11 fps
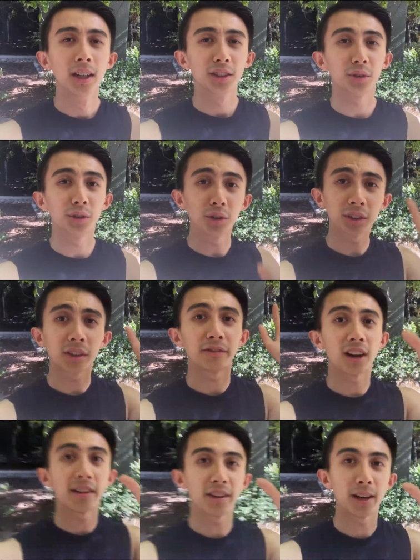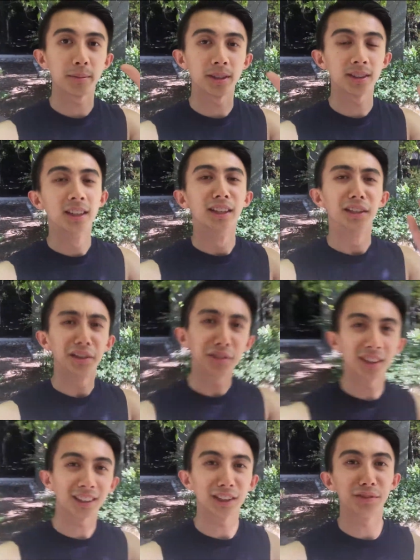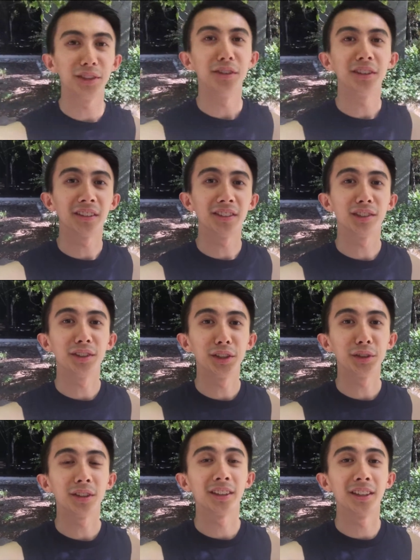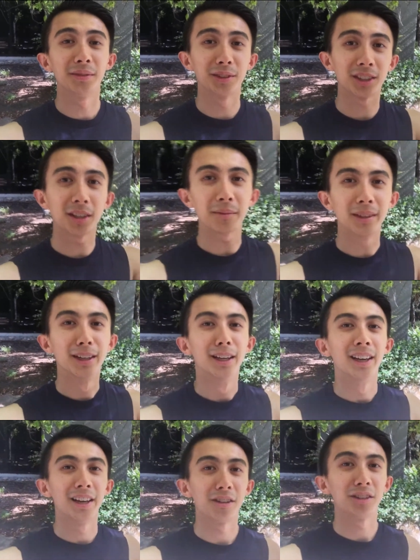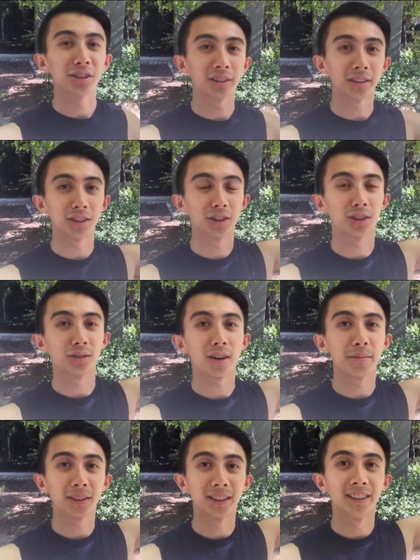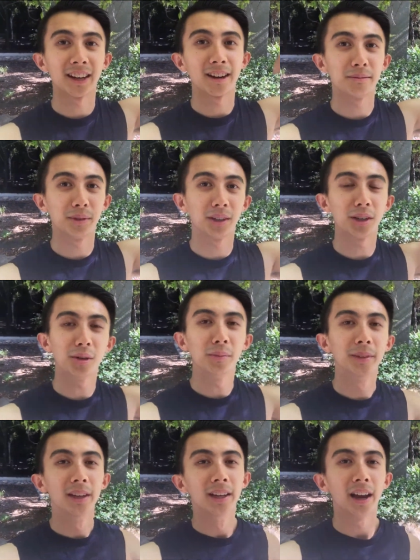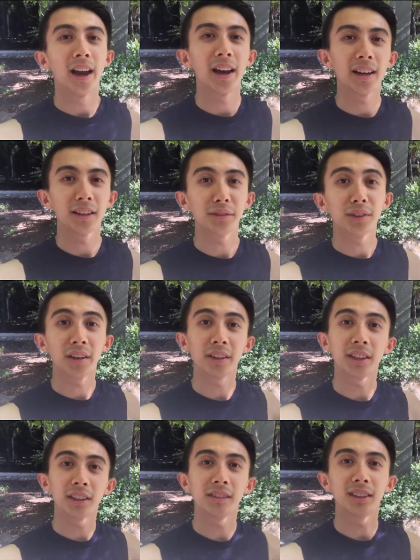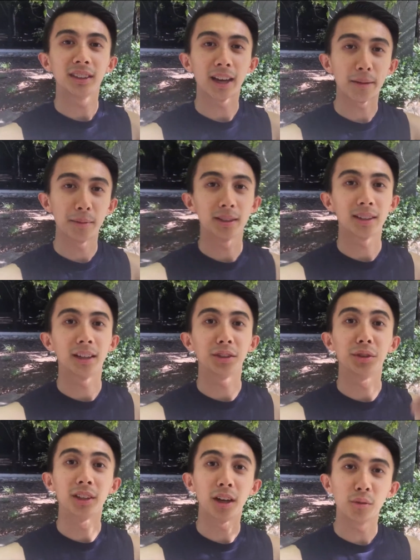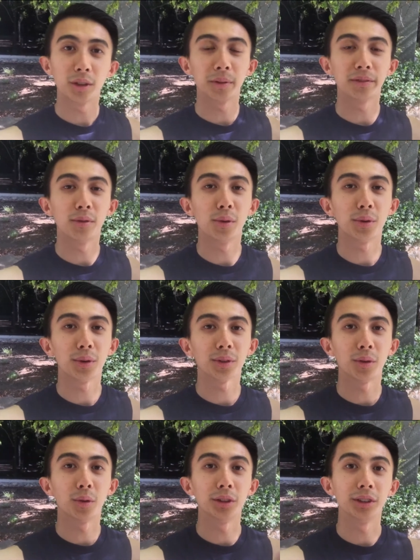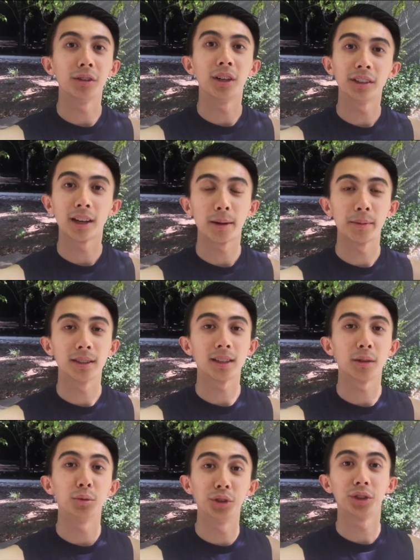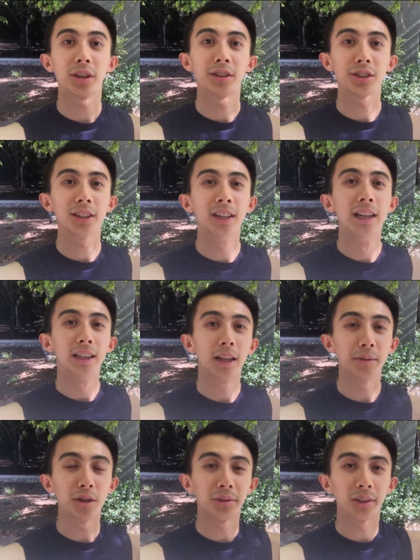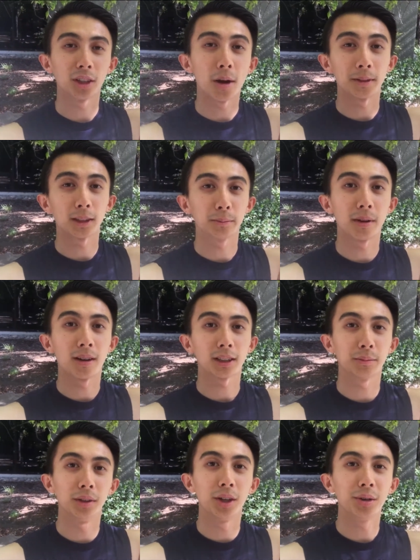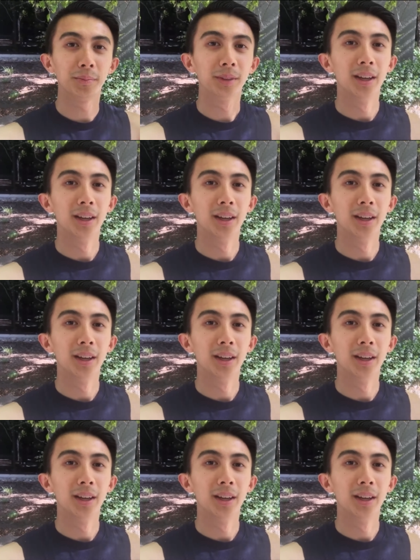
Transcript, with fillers: So those are the five habits. If you like this video, give this video a thumbs up and also click the subscribe button down below. And if you have any of these habits that you dealt with before, or you know other habits that ruins your energy, let me know in the comments box below.